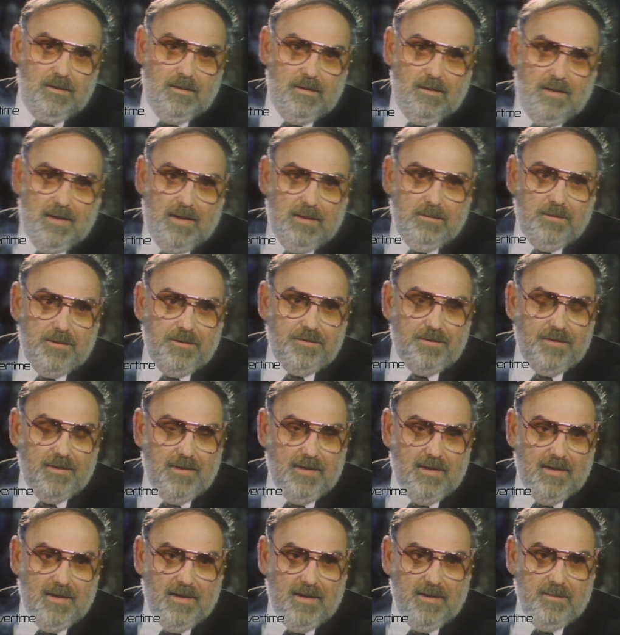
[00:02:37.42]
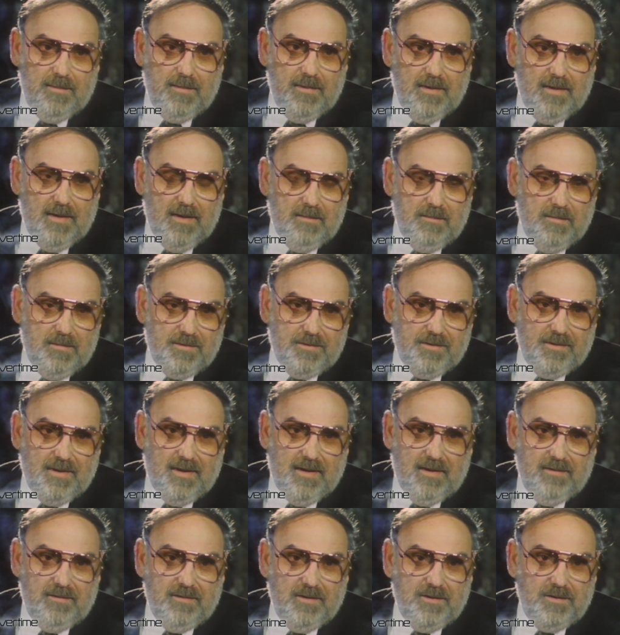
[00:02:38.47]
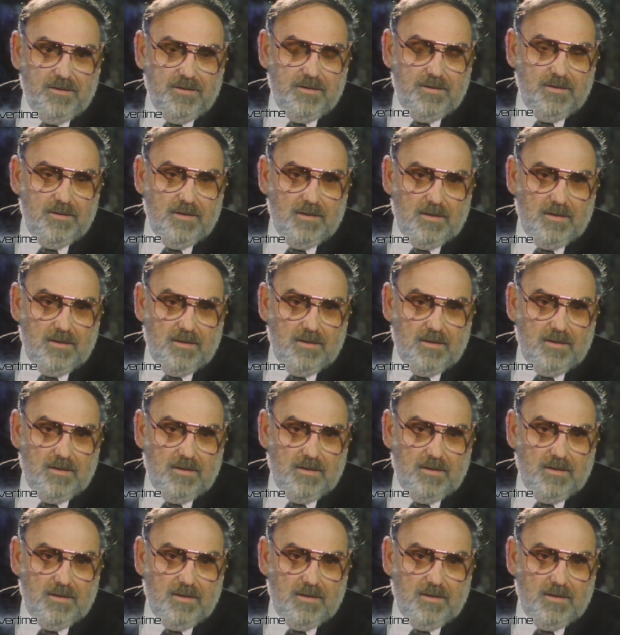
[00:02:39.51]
Oh, I would say I must average,